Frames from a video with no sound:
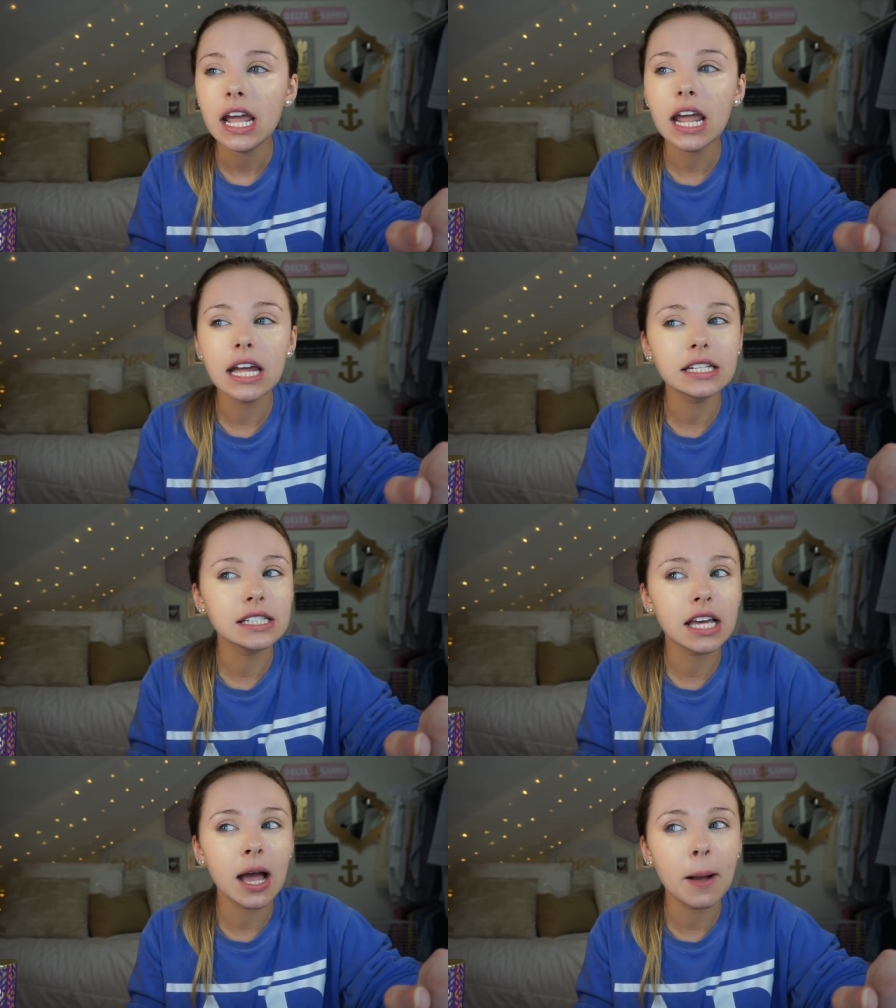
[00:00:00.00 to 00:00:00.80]

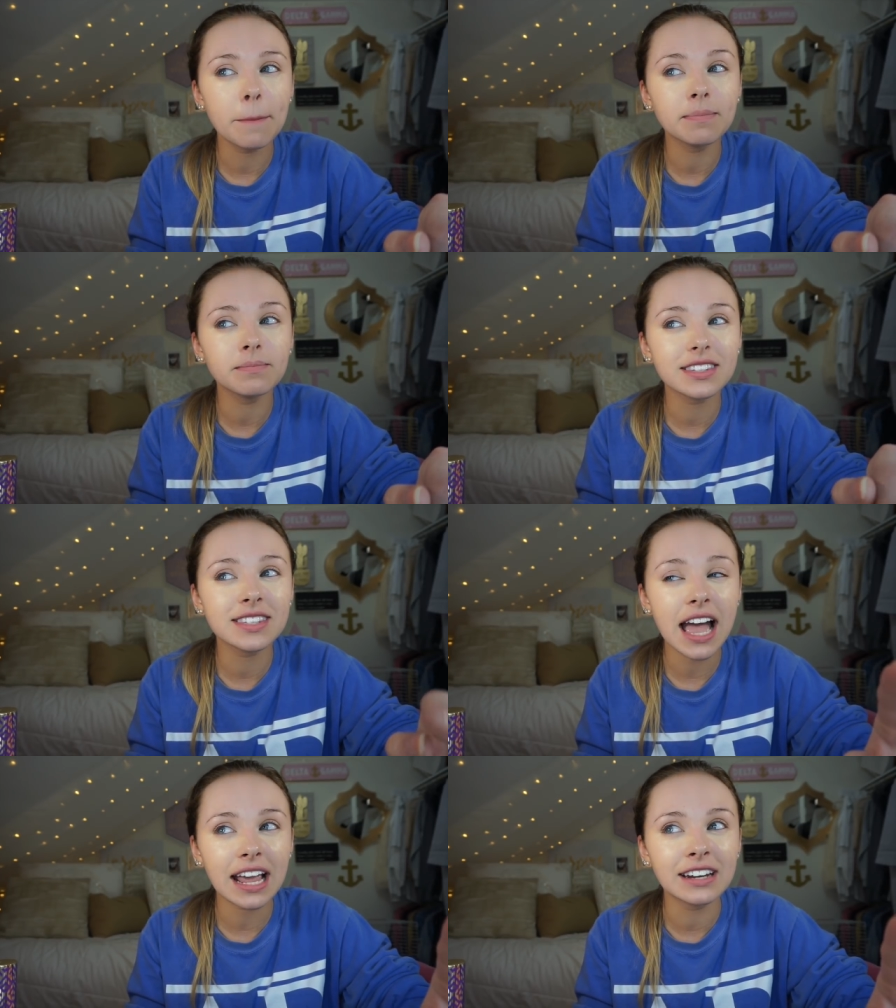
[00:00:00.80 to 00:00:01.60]
And um,
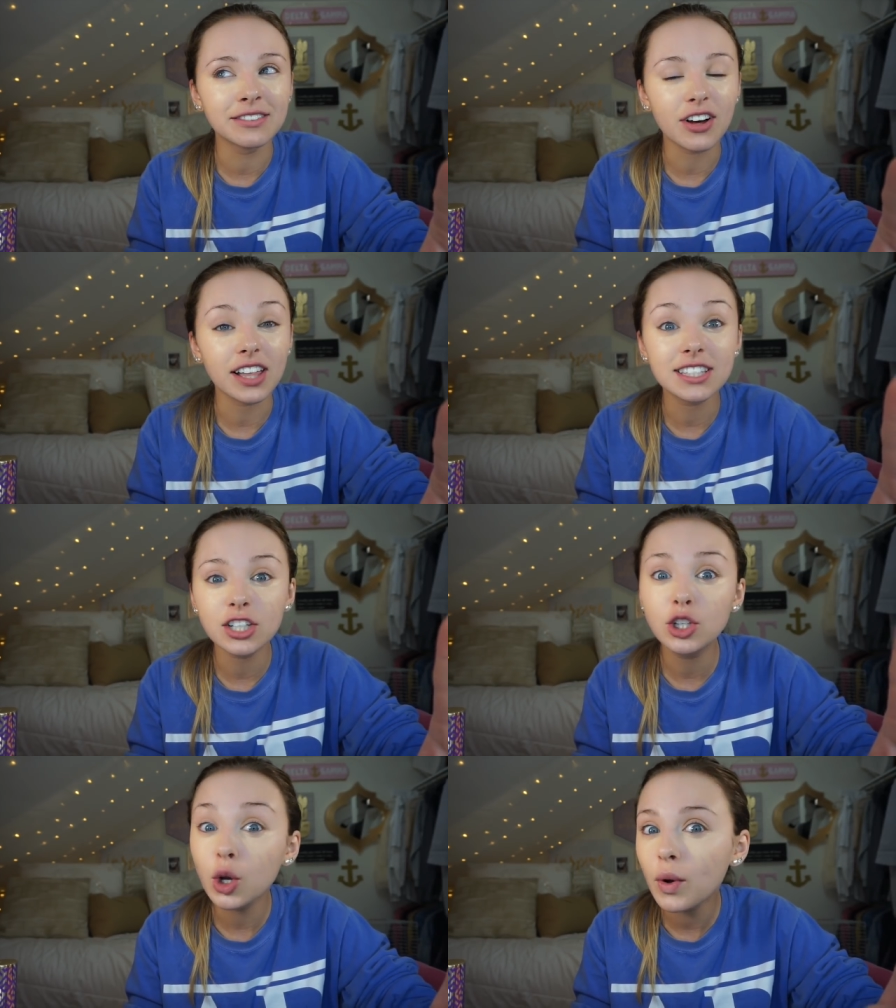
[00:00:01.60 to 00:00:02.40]
second of all I
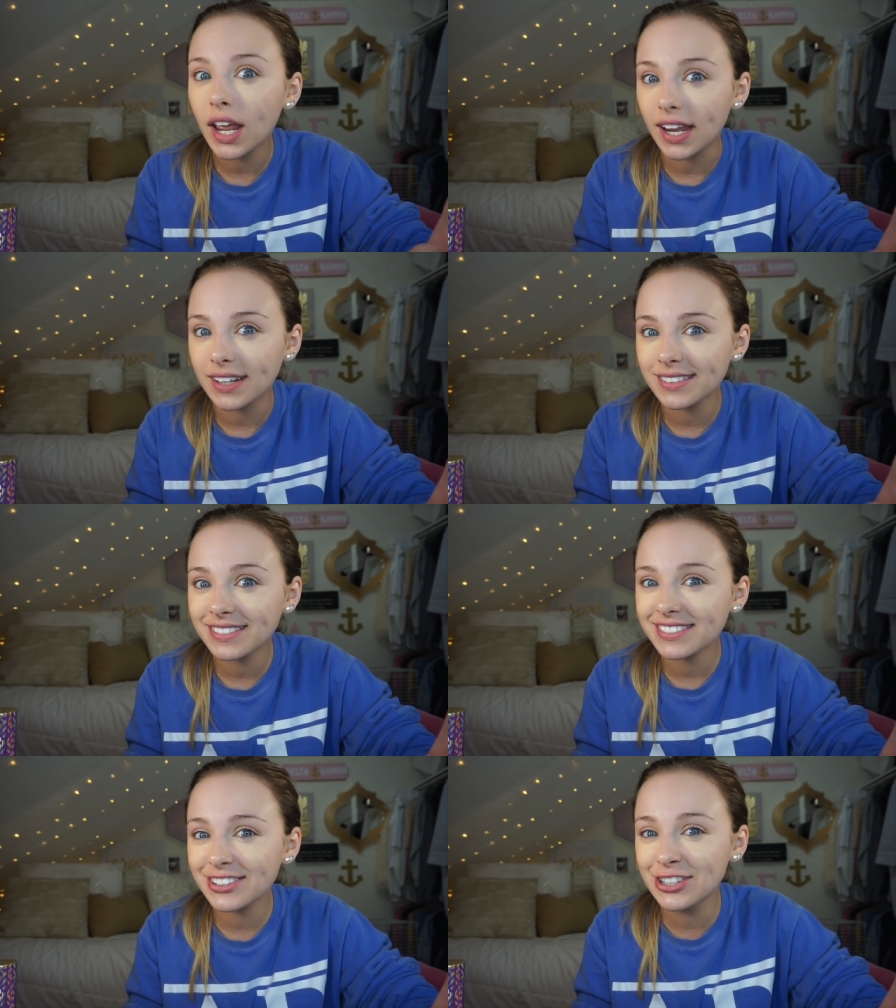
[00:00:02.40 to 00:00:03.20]
said gooden.
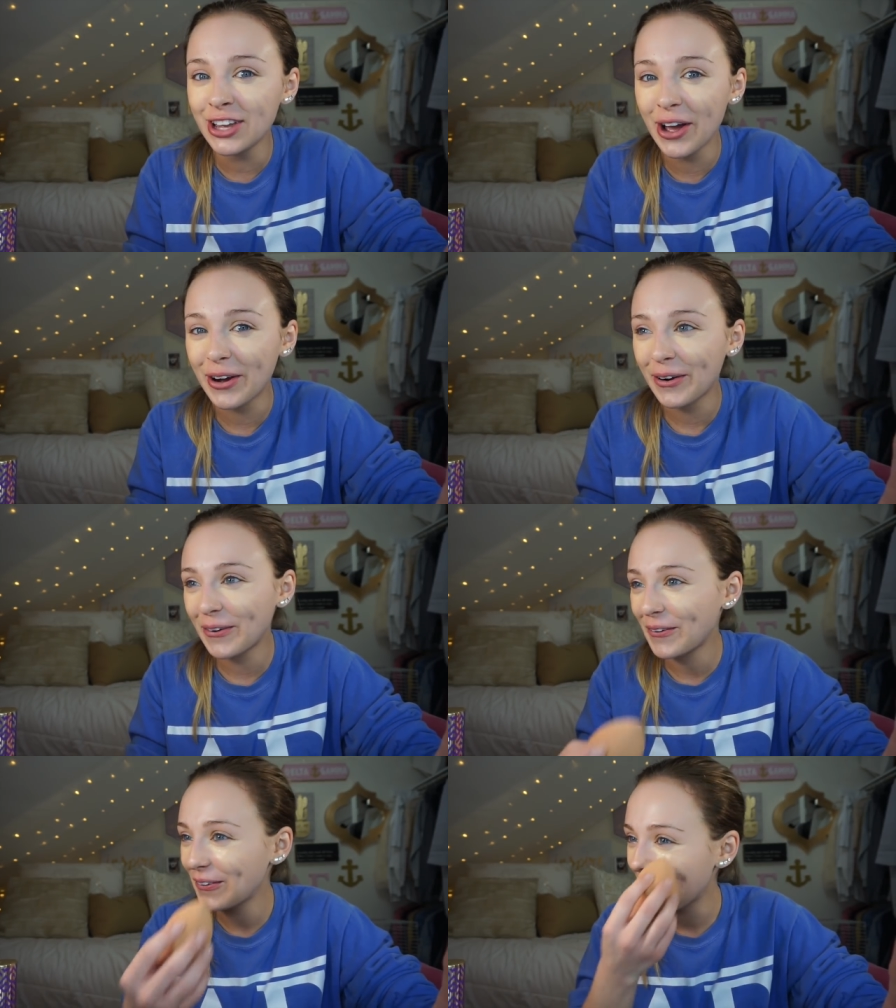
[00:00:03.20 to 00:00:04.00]

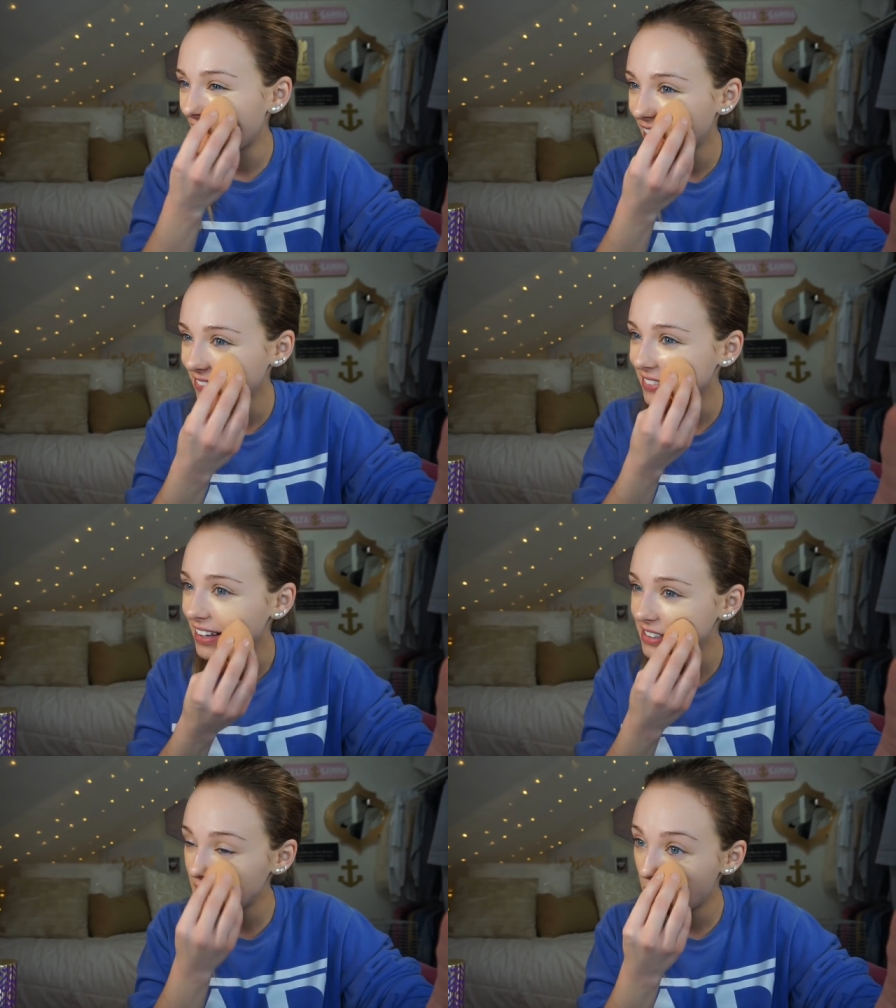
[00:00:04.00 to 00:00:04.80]
So yeah
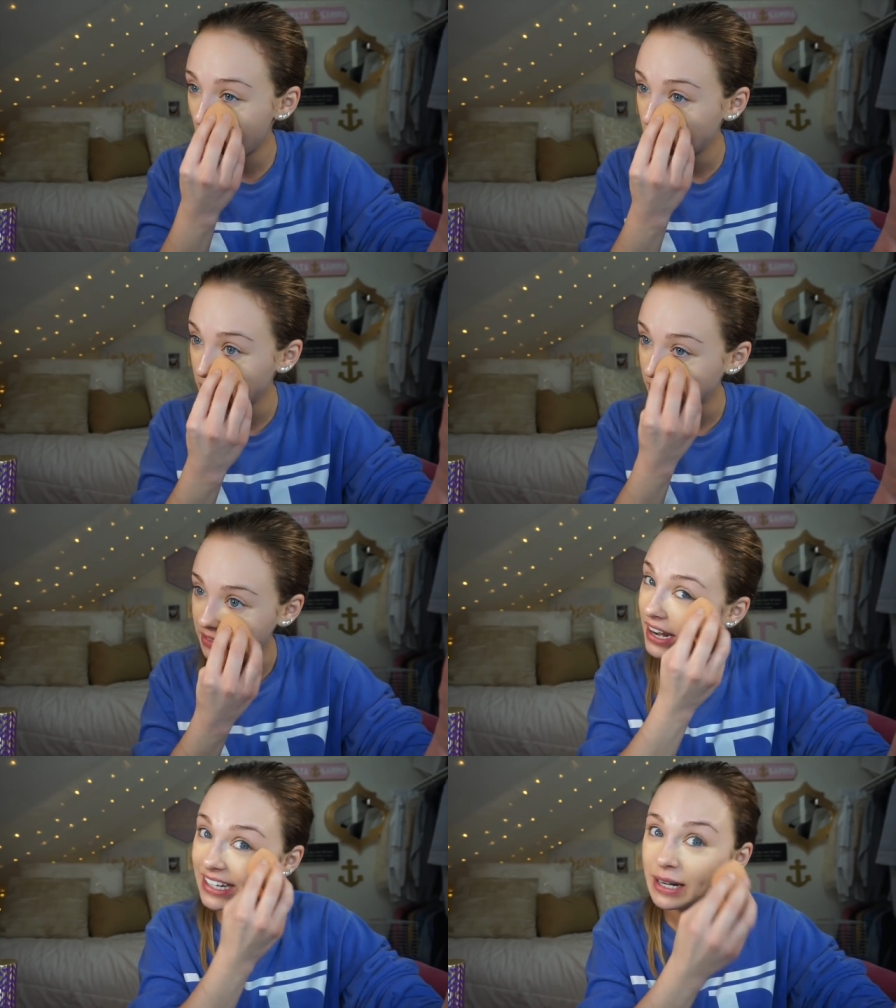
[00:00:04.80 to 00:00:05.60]
that's how I'm
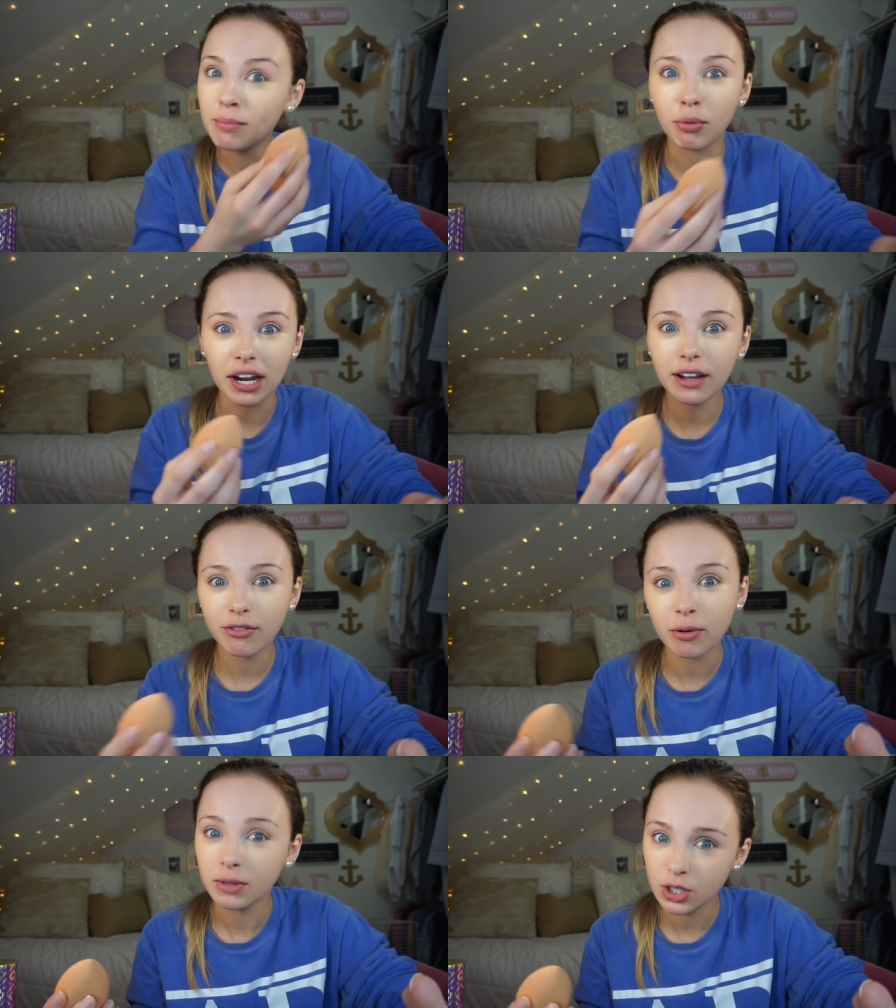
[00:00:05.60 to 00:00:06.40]
doing. I need a break
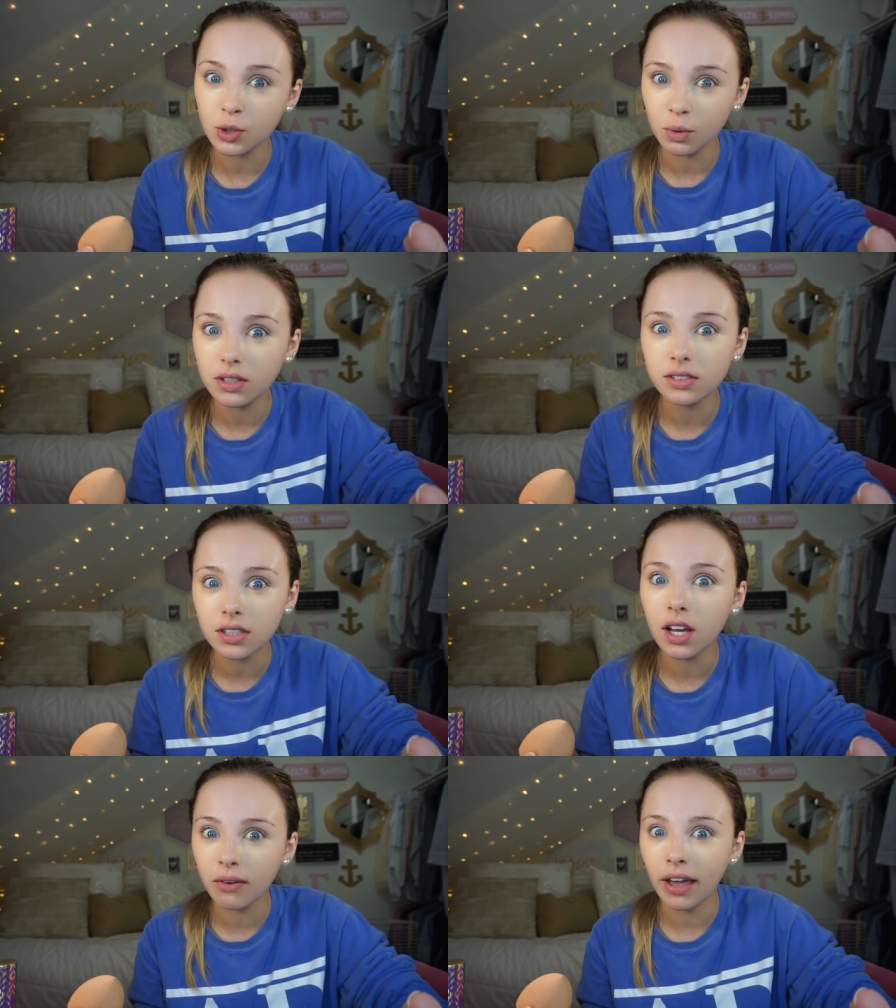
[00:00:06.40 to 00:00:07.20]
from the school
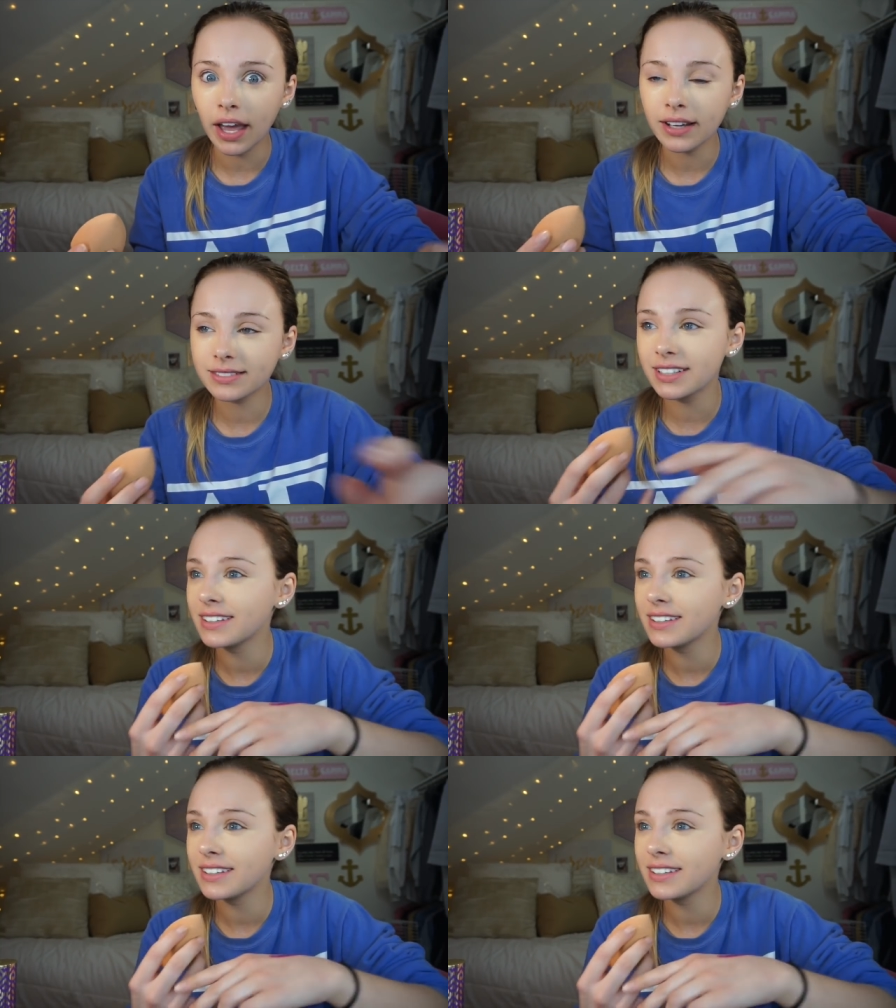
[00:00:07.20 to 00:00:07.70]
okay.